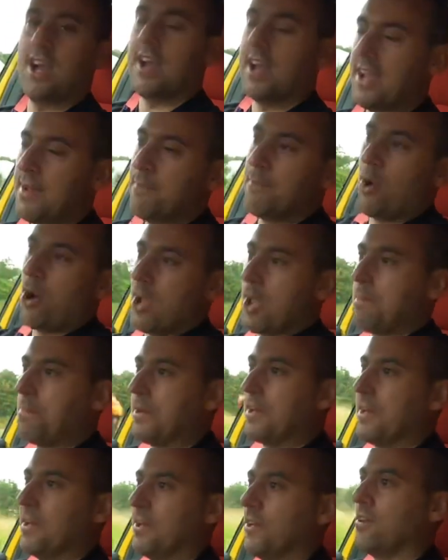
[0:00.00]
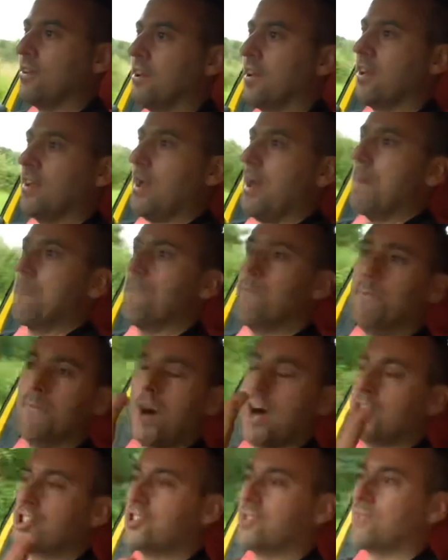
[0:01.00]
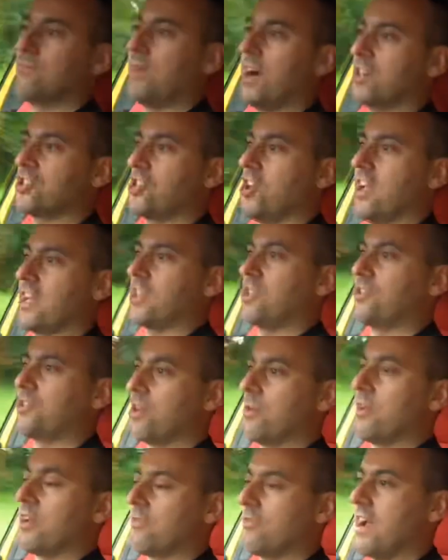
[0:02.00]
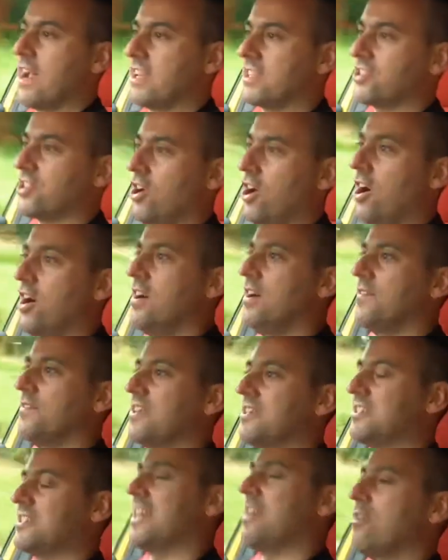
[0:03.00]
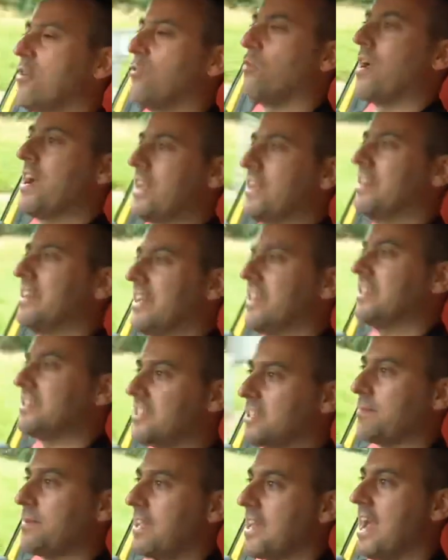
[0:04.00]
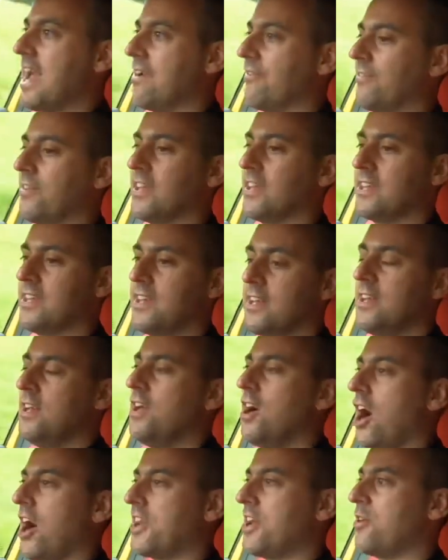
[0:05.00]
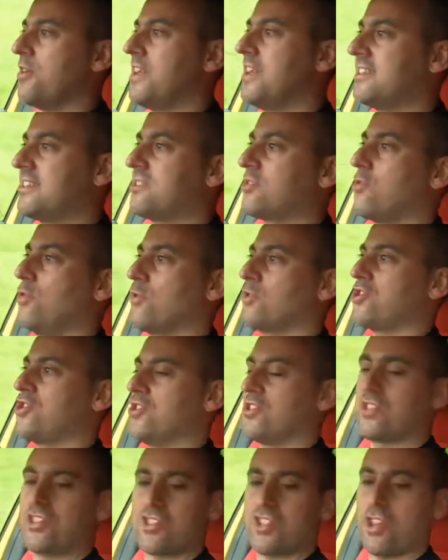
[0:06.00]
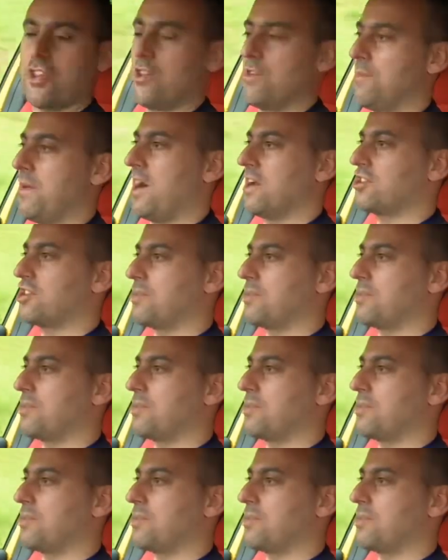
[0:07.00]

in my opinion, much like you do in a race car, the steering weight needs to be heavy. I don't need to talk to you too much